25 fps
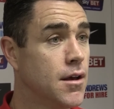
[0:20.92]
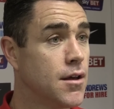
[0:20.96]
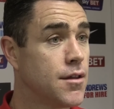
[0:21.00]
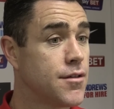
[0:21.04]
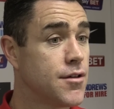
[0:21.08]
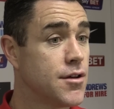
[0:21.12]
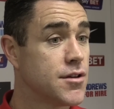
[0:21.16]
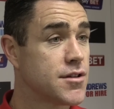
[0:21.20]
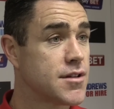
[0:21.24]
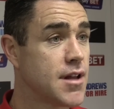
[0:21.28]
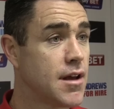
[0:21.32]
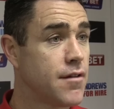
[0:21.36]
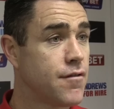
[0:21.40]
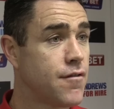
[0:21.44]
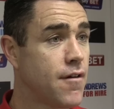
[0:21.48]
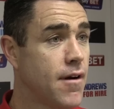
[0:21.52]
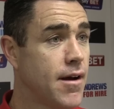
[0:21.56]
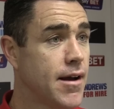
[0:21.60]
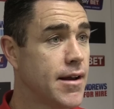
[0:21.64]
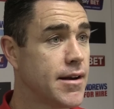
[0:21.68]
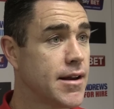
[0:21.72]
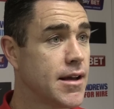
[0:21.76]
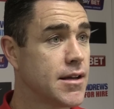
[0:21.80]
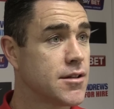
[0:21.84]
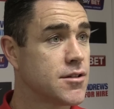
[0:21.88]
Thursday,
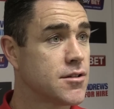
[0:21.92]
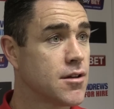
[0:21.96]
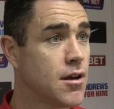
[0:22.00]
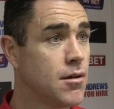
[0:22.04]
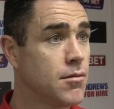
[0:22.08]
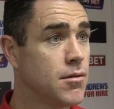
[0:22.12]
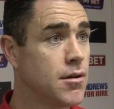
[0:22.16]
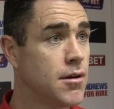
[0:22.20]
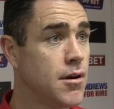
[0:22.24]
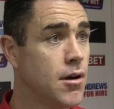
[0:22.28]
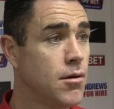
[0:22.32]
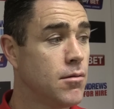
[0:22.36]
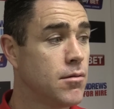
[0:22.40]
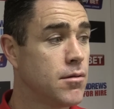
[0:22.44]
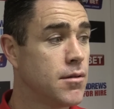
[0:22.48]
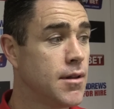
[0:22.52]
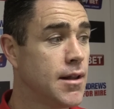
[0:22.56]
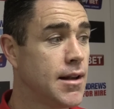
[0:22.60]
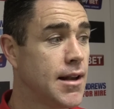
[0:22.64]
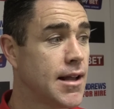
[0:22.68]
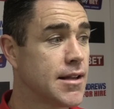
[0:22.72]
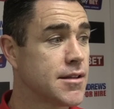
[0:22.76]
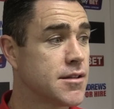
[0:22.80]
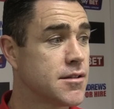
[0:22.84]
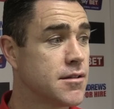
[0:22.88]
Friday. So, you know, the
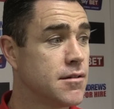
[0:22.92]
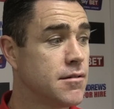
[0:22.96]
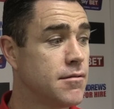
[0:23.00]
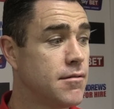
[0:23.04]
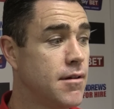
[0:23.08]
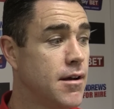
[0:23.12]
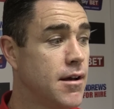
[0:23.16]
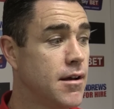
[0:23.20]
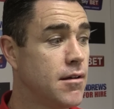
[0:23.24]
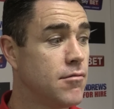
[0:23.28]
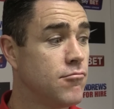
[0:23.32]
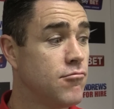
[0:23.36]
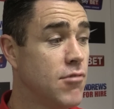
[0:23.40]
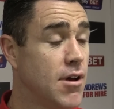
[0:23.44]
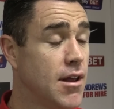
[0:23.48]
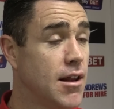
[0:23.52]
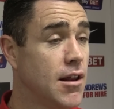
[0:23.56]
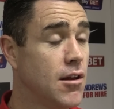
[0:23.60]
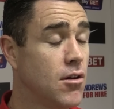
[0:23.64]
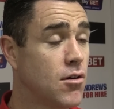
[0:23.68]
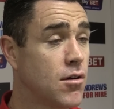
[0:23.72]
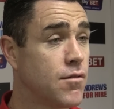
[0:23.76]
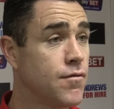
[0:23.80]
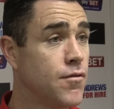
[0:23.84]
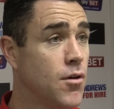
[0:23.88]
lads are
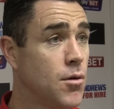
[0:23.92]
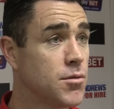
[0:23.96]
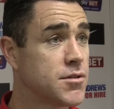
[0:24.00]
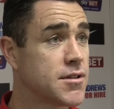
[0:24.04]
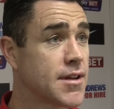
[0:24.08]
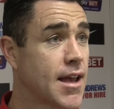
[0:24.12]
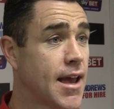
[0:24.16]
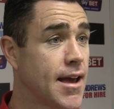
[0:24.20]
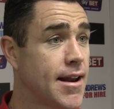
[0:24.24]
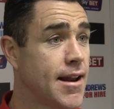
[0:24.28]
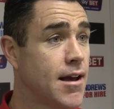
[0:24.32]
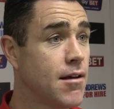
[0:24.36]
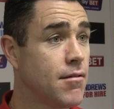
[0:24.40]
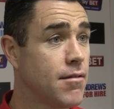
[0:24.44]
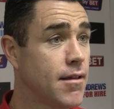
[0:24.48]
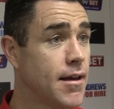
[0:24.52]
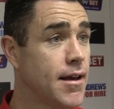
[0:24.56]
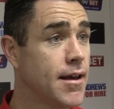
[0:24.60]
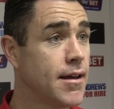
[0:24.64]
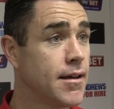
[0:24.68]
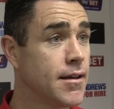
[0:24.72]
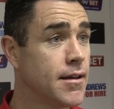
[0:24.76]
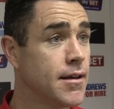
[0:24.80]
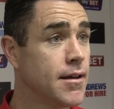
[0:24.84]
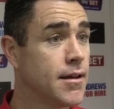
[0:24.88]
really looking forward to getting out
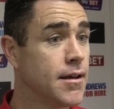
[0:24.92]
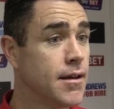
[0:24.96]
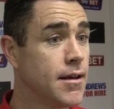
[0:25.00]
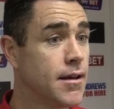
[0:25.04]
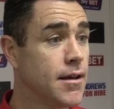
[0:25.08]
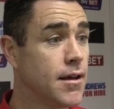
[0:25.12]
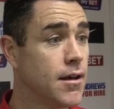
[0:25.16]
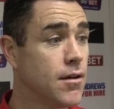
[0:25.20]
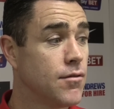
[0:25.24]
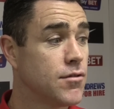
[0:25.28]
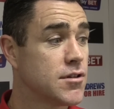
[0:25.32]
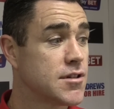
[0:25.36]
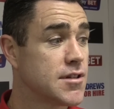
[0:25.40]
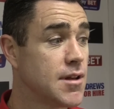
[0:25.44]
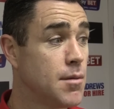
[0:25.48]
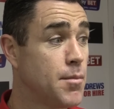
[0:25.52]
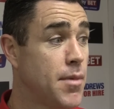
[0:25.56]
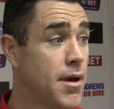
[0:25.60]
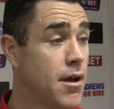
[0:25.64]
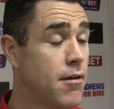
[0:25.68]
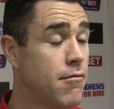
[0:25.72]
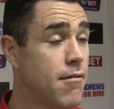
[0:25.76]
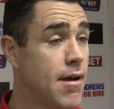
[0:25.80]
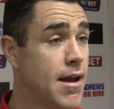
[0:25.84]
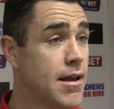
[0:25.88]
there. Obviously a
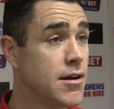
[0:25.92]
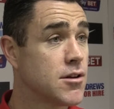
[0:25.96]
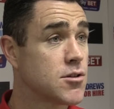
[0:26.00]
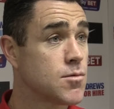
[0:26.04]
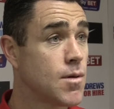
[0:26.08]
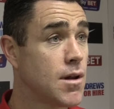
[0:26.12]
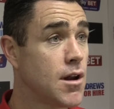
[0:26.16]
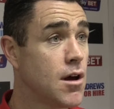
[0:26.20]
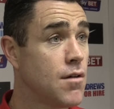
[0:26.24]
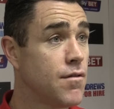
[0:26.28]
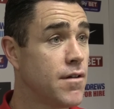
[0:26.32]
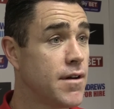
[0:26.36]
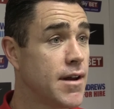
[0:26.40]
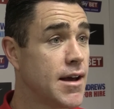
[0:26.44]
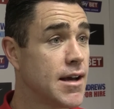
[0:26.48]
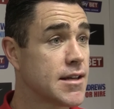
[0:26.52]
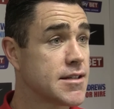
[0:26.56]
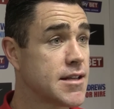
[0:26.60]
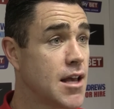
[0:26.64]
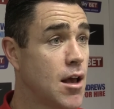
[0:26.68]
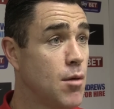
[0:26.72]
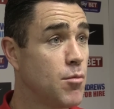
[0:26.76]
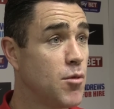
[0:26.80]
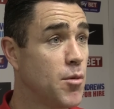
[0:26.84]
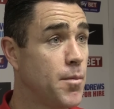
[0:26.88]
bit of rain as well
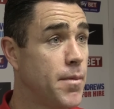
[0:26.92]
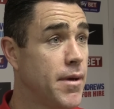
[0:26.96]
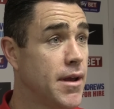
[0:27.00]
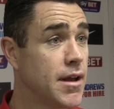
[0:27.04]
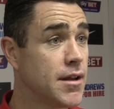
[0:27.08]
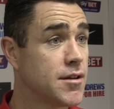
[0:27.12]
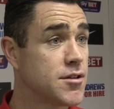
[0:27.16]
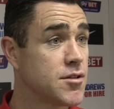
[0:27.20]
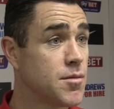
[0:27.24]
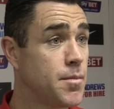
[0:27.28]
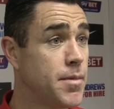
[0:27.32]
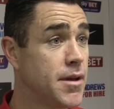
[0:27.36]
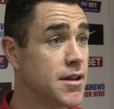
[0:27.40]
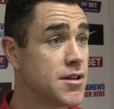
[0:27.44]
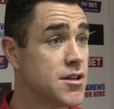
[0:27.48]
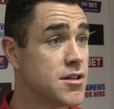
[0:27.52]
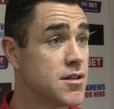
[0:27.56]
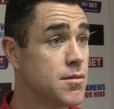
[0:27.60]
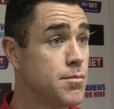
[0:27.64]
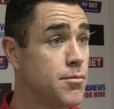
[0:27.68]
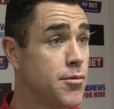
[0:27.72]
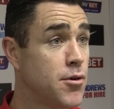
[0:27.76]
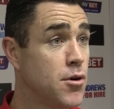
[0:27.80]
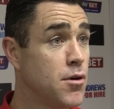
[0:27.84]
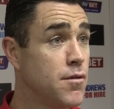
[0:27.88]
overnight's helped the pitch. The pitch is
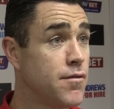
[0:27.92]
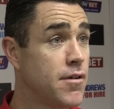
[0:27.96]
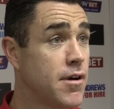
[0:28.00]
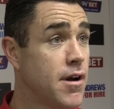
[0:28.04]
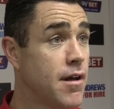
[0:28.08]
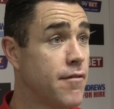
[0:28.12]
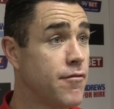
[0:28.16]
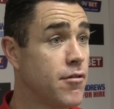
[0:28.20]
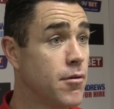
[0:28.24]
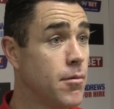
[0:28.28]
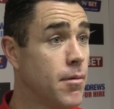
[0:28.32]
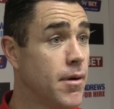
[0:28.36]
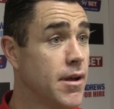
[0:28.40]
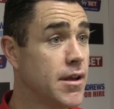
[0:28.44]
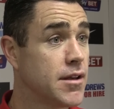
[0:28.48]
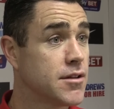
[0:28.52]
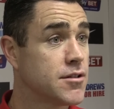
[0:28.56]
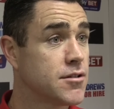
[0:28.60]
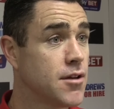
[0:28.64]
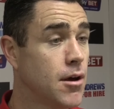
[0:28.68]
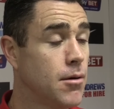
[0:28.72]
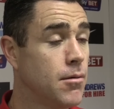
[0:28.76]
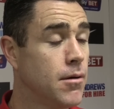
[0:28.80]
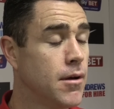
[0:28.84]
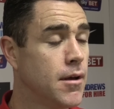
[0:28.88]
improving every week,
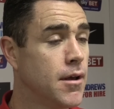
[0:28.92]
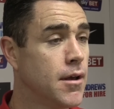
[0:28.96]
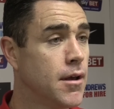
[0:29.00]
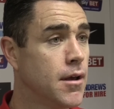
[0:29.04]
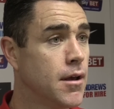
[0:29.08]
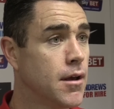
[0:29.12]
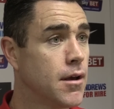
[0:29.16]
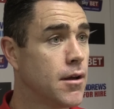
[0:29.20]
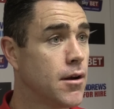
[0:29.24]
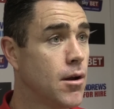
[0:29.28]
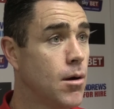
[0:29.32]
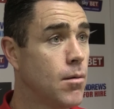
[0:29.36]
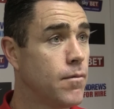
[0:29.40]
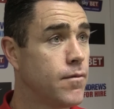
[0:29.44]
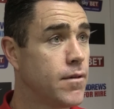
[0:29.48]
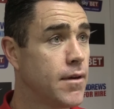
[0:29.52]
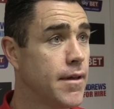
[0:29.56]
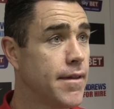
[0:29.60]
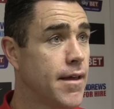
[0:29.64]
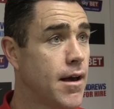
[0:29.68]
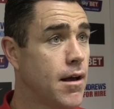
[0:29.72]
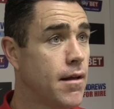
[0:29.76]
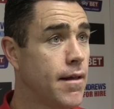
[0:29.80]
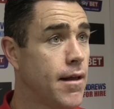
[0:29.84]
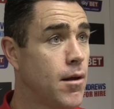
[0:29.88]
so and
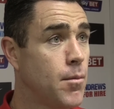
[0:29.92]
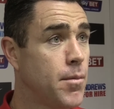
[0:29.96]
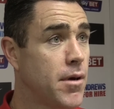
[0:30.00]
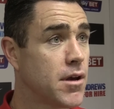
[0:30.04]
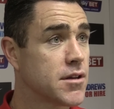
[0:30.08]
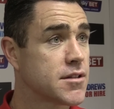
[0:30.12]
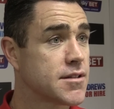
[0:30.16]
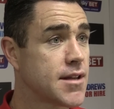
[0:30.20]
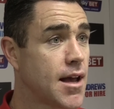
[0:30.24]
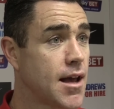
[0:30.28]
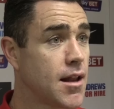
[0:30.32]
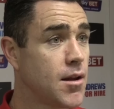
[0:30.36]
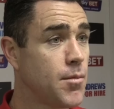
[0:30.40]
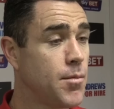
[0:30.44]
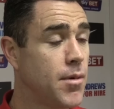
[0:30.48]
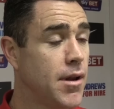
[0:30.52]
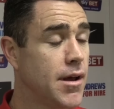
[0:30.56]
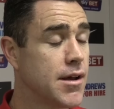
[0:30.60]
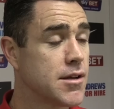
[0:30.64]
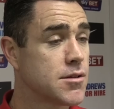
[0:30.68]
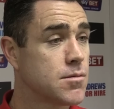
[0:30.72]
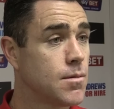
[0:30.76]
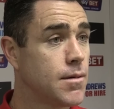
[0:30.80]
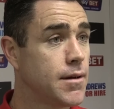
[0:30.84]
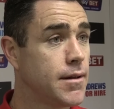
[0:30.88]
hopefully that'll help our style of
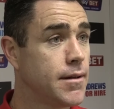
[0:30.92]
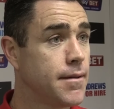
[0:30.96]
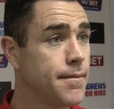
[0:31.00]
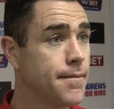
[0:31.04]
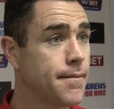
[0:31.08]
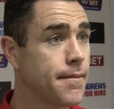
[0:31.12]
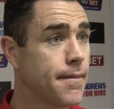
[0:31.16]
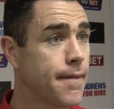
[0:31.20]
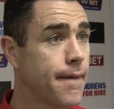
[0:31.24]
play as well.